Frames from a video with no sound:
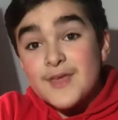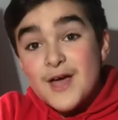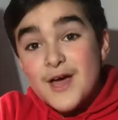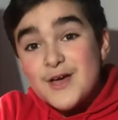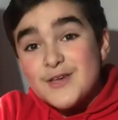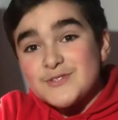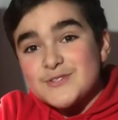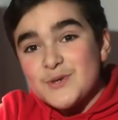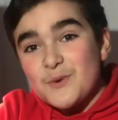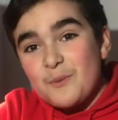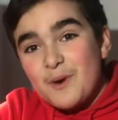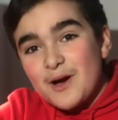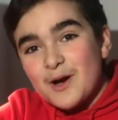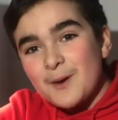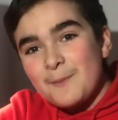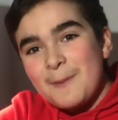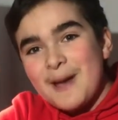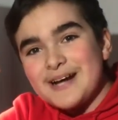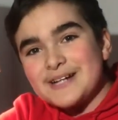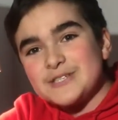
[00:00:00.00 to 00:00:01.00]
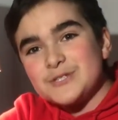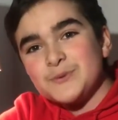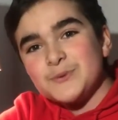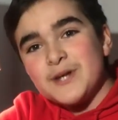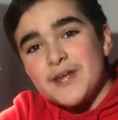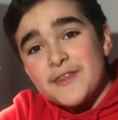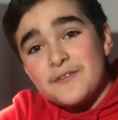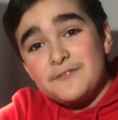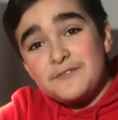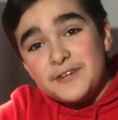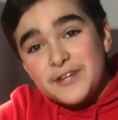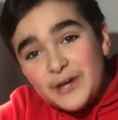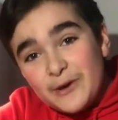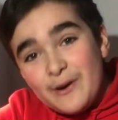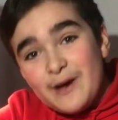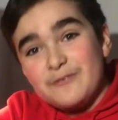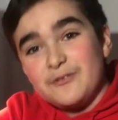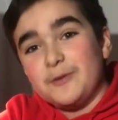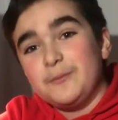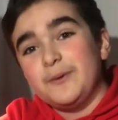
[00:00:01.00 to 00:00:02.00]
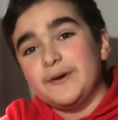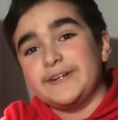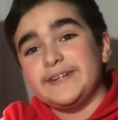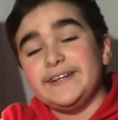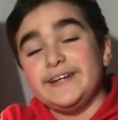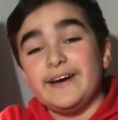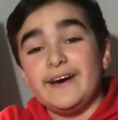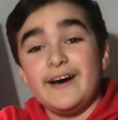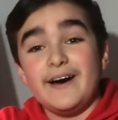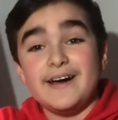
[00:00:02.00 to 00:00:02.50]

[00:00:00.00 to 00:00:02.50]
So welcome back to another video everybody.